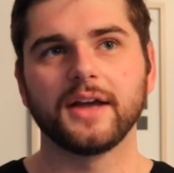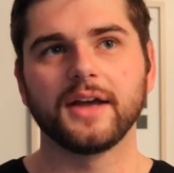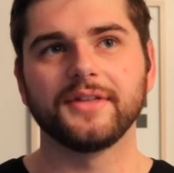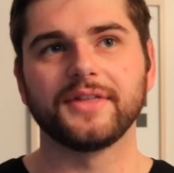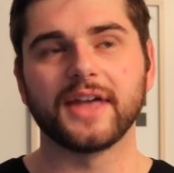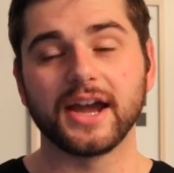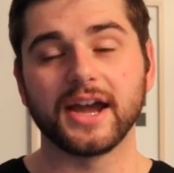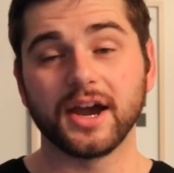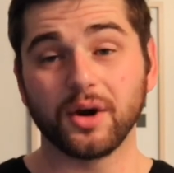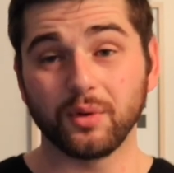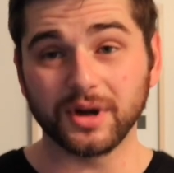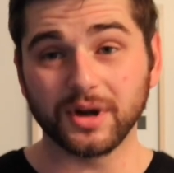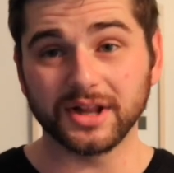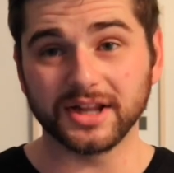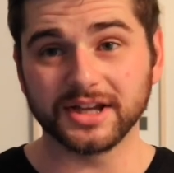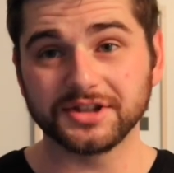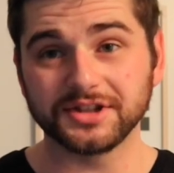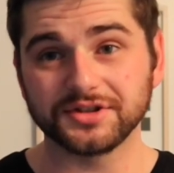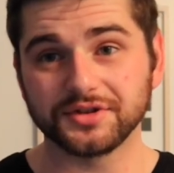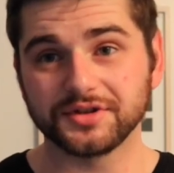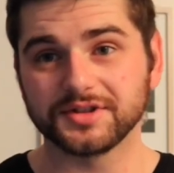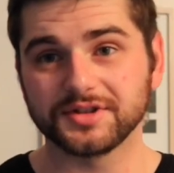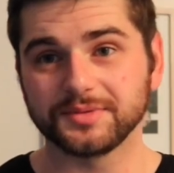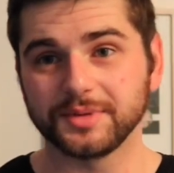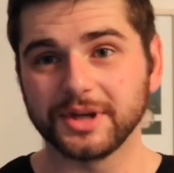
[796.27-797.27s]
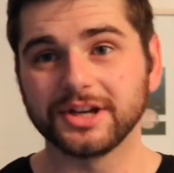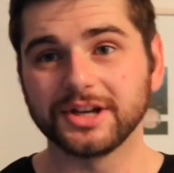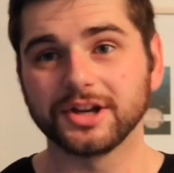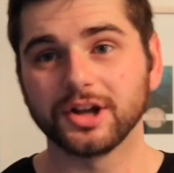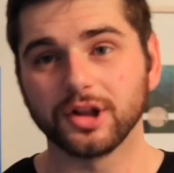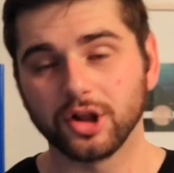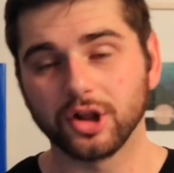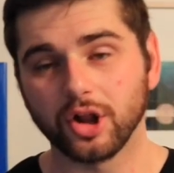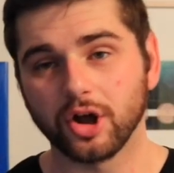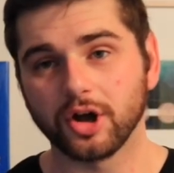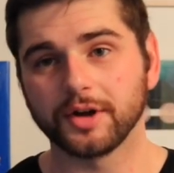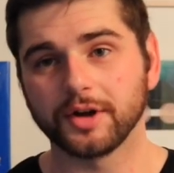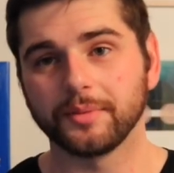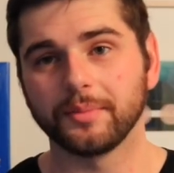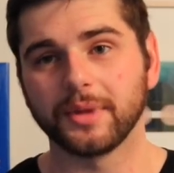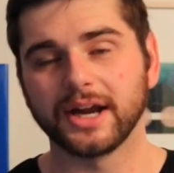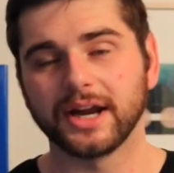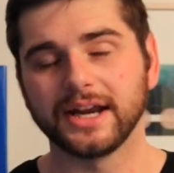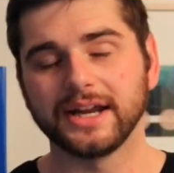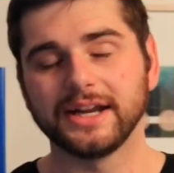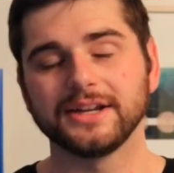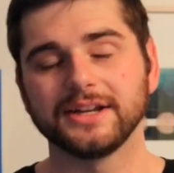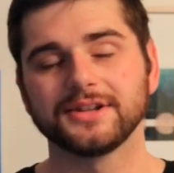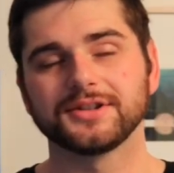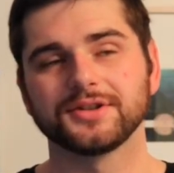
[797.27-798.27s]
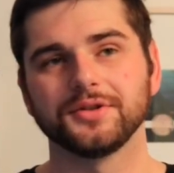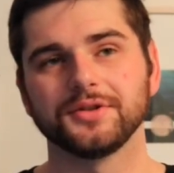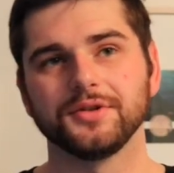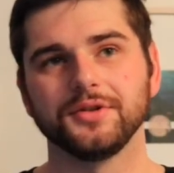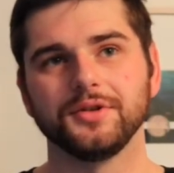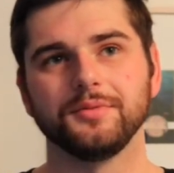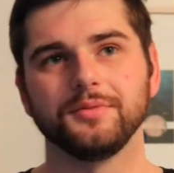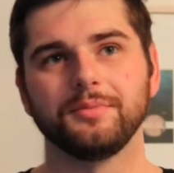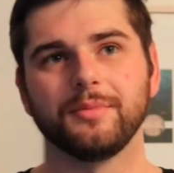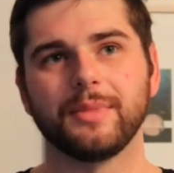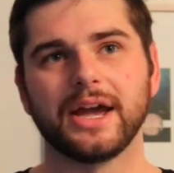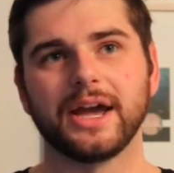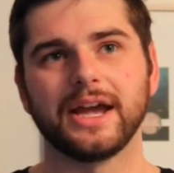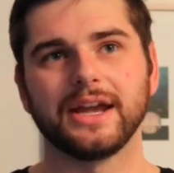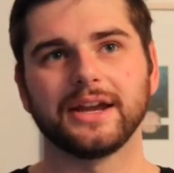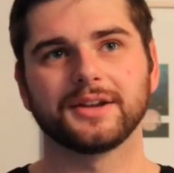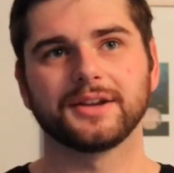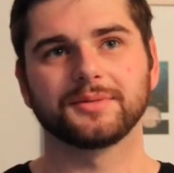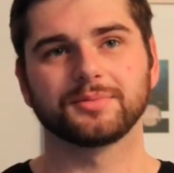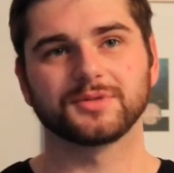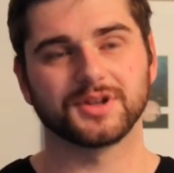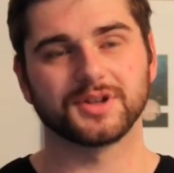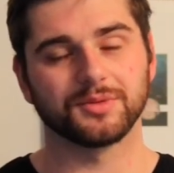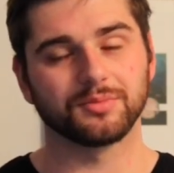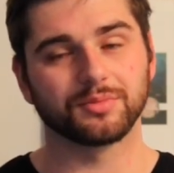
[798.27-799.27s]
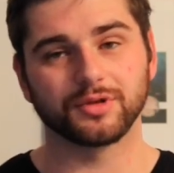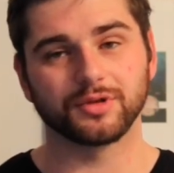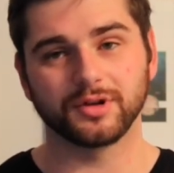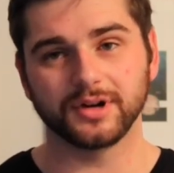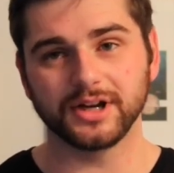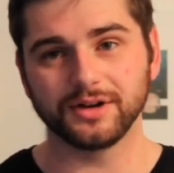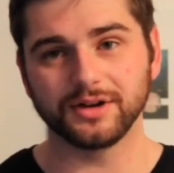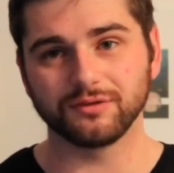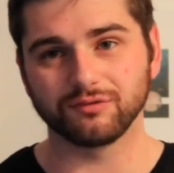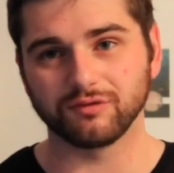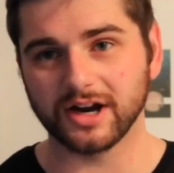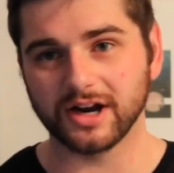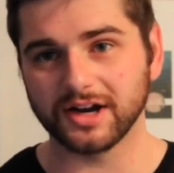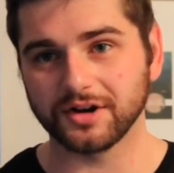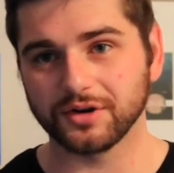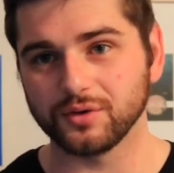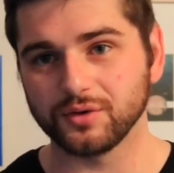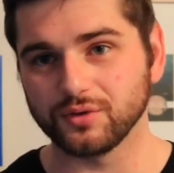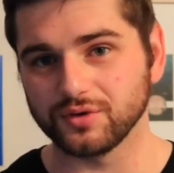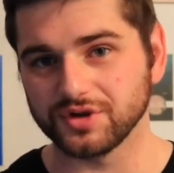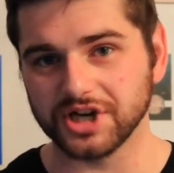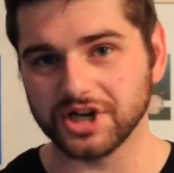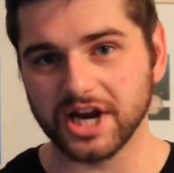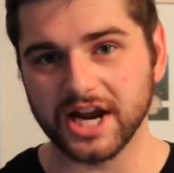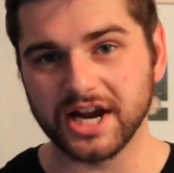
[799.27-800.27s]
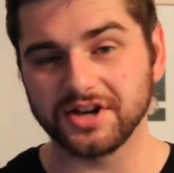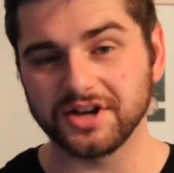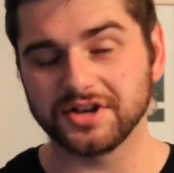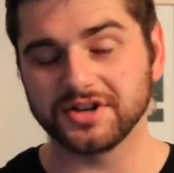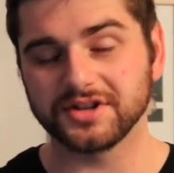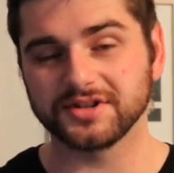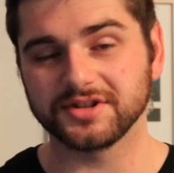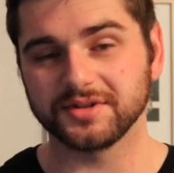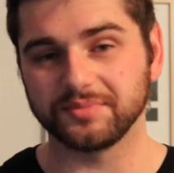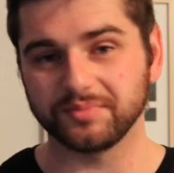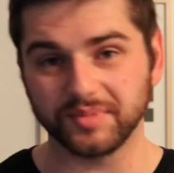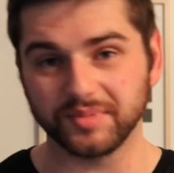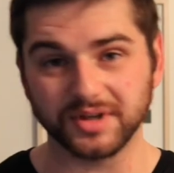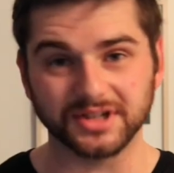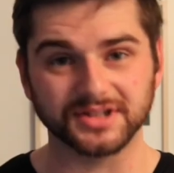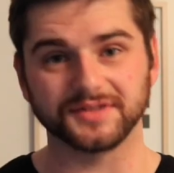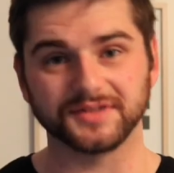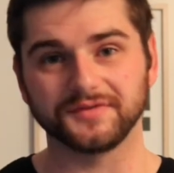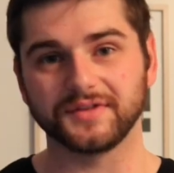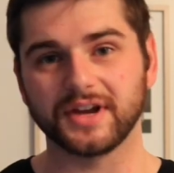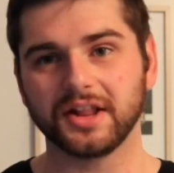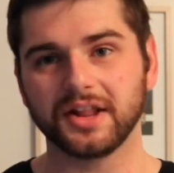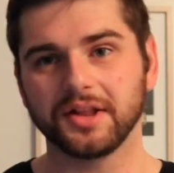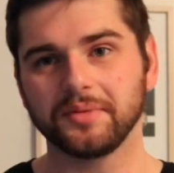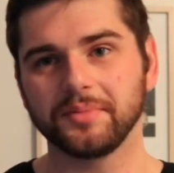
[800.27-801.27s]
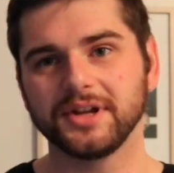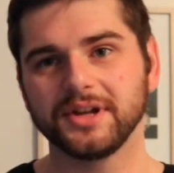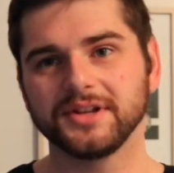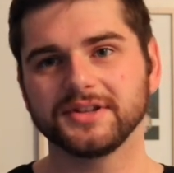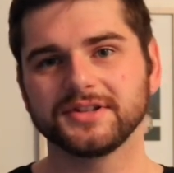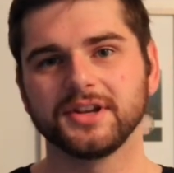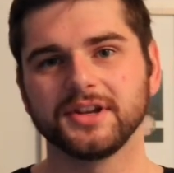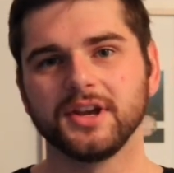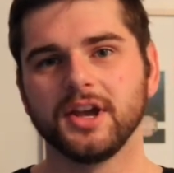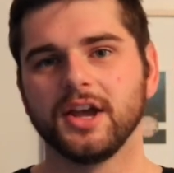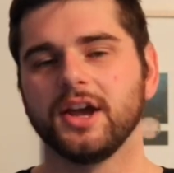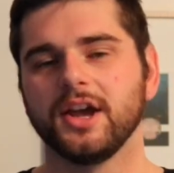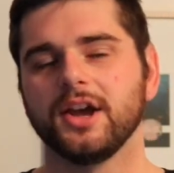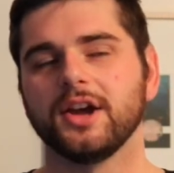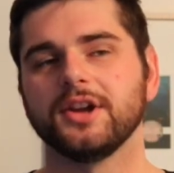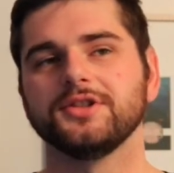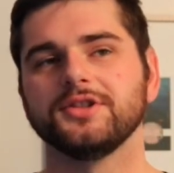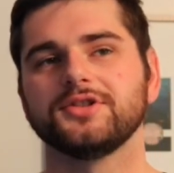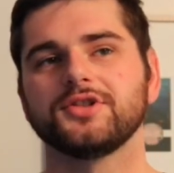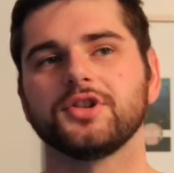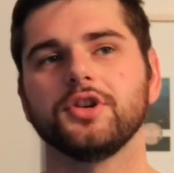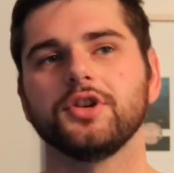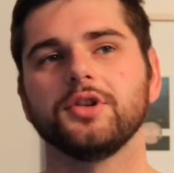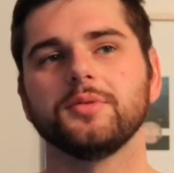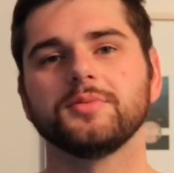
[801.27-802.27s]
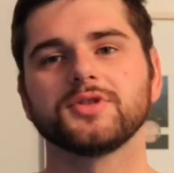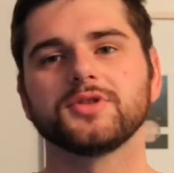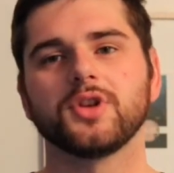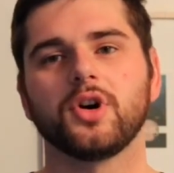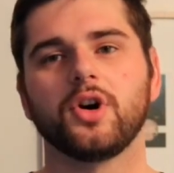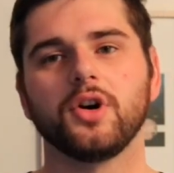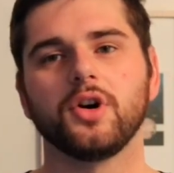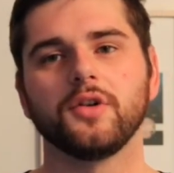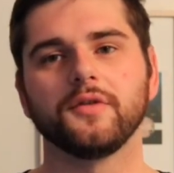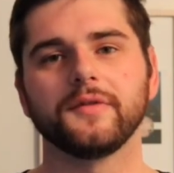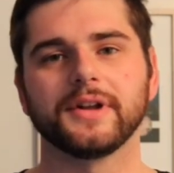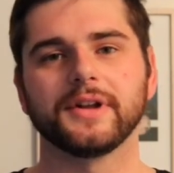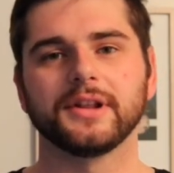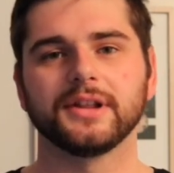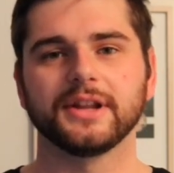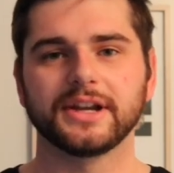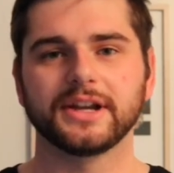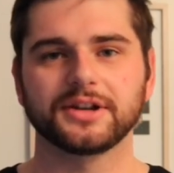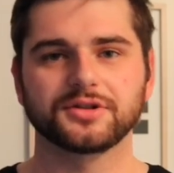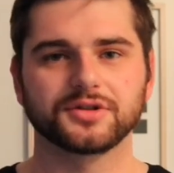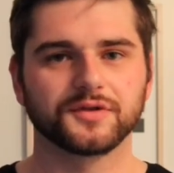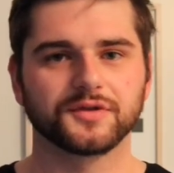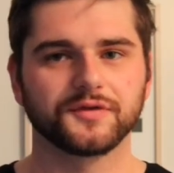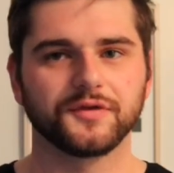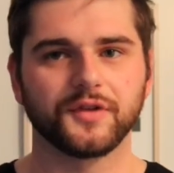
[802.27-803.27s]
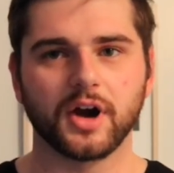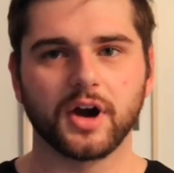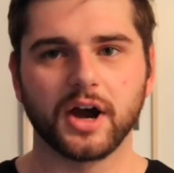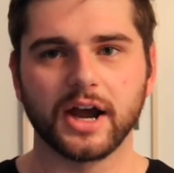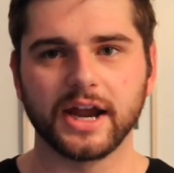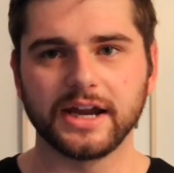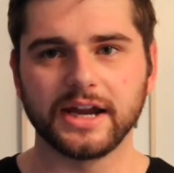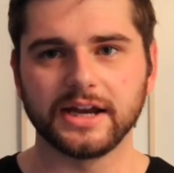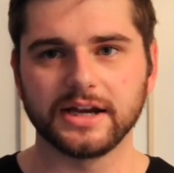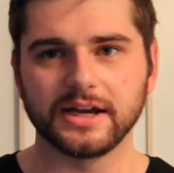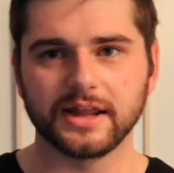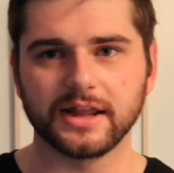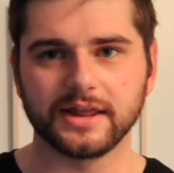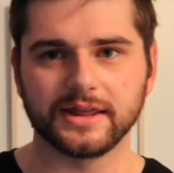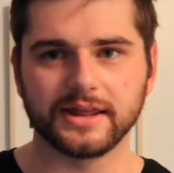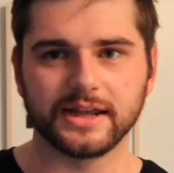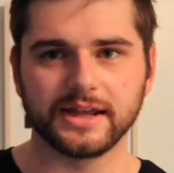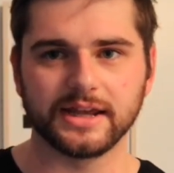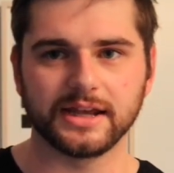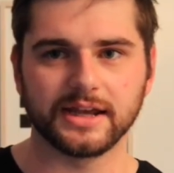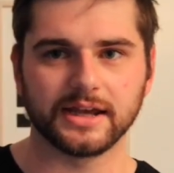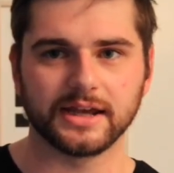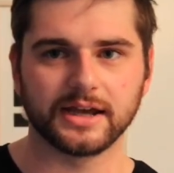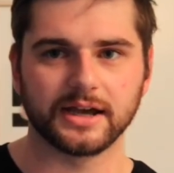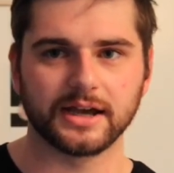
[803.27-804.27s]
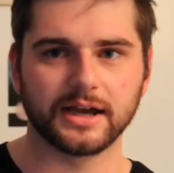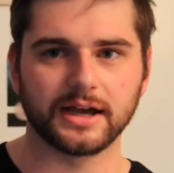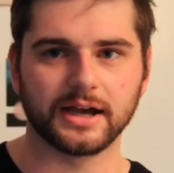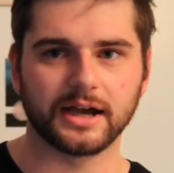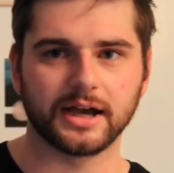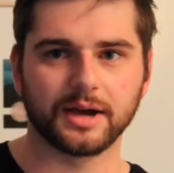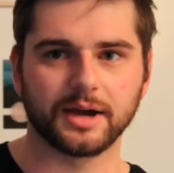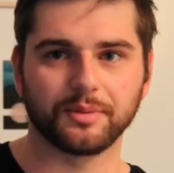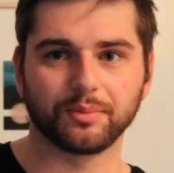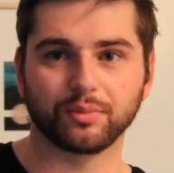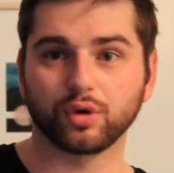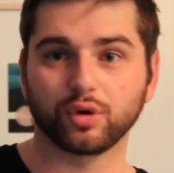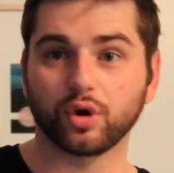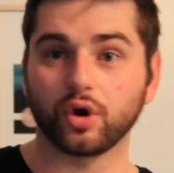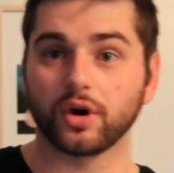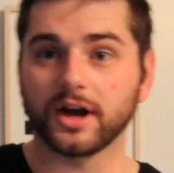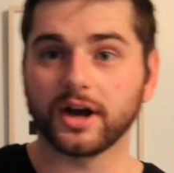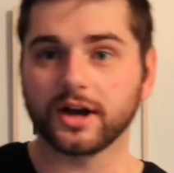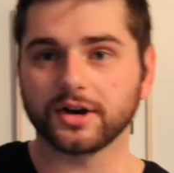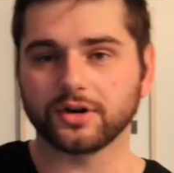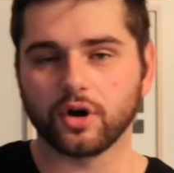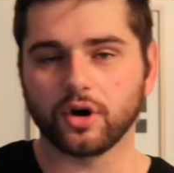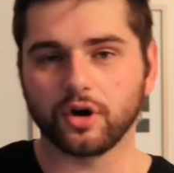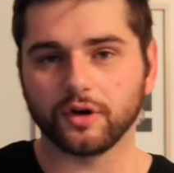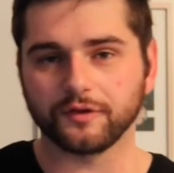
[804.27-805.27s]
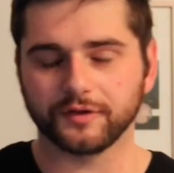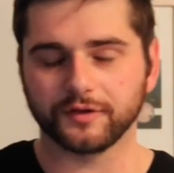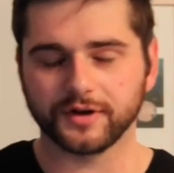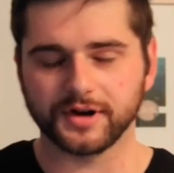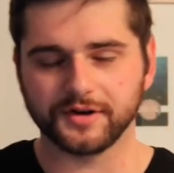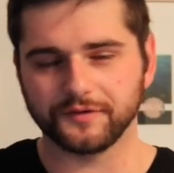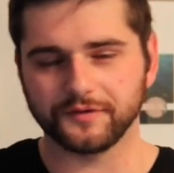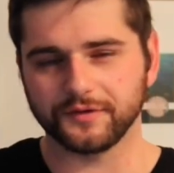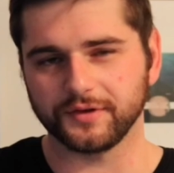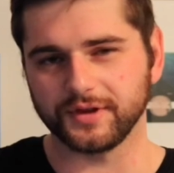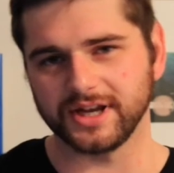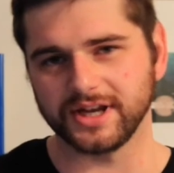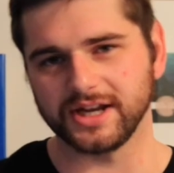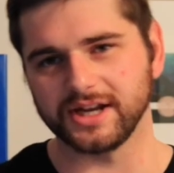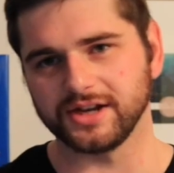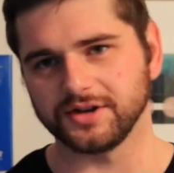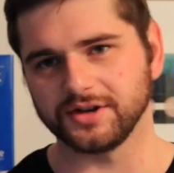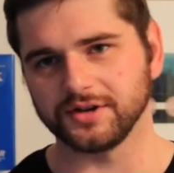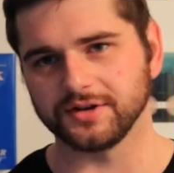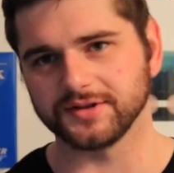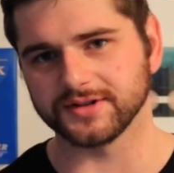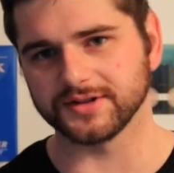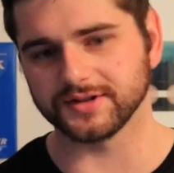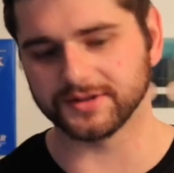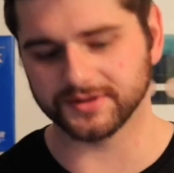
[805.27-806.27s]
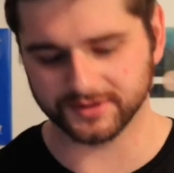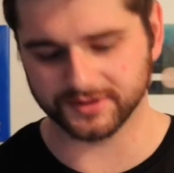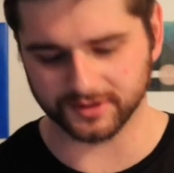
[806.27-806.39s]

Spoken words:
They are willing to spend a lot of money to make some pretty radical changes and big developments in terms of electrifying their product offering for the end users.